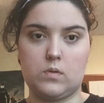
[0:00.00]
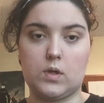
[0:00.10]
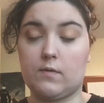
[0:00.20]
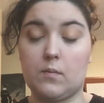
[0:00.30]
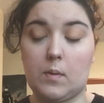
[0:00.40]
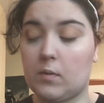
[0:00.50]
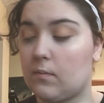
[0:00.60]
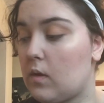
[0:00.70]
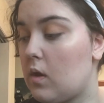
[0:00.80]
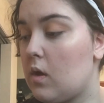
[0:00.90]
I
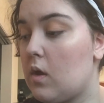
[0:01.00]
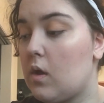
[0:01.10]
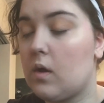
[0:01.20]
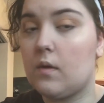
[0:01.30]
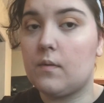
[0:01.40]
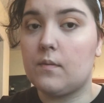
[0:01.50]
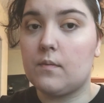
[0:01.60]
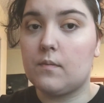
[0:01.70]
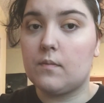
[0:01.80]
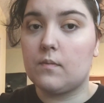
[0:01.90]
remember.
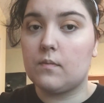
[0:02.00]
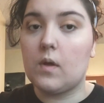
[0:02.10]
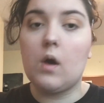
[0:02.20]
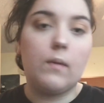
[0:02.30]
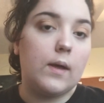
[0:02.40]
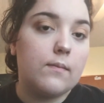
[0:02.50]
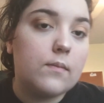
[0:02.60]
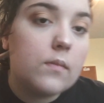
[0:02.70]
Oh wait.